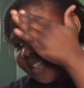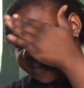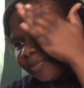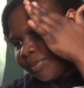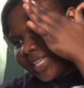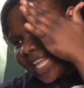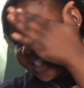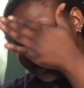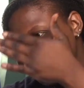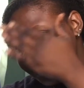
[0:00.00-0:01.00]
She put like
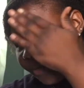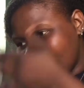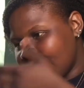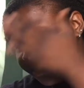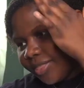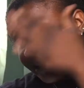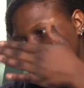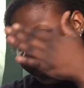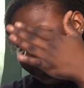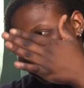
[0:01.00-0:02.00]
some cloth
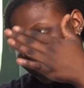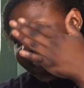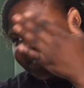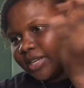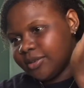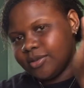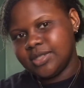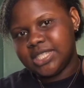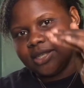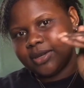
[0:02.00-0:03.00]
on me so I
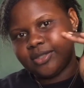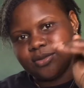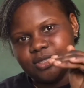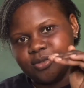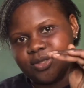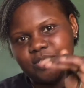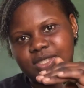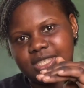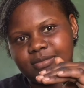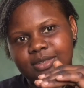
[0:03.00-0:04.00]
couldn't see what tool she was
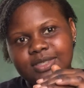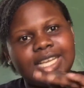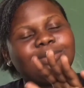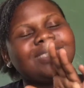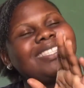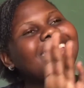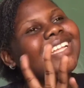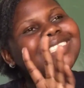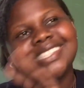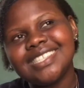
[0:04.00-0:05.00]
using, because I could see
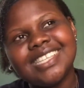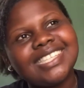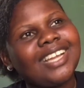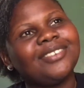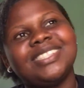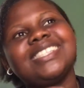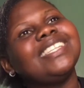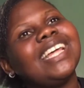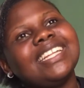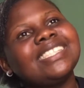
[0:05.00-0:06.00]
that scissors, I could see
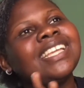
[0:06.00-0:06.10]
that.